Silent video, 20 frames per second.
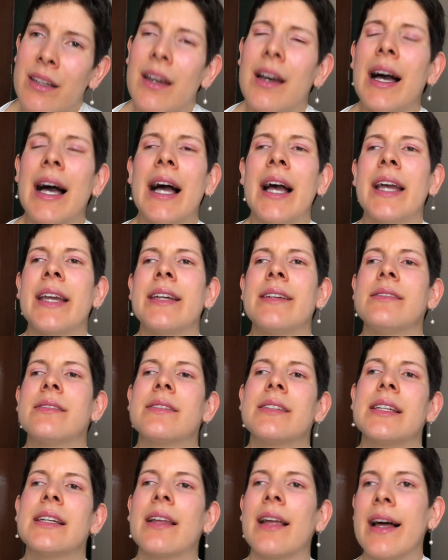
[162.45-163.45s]
I
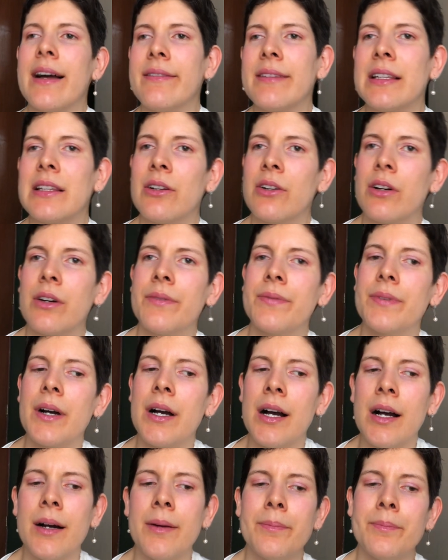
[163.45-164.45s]
still have a lot
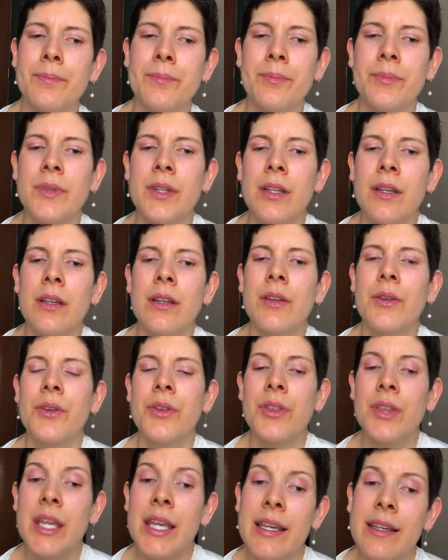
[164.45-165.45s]
of
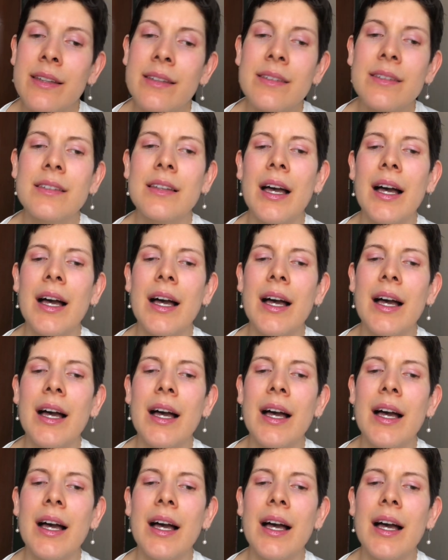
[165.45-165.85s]
things.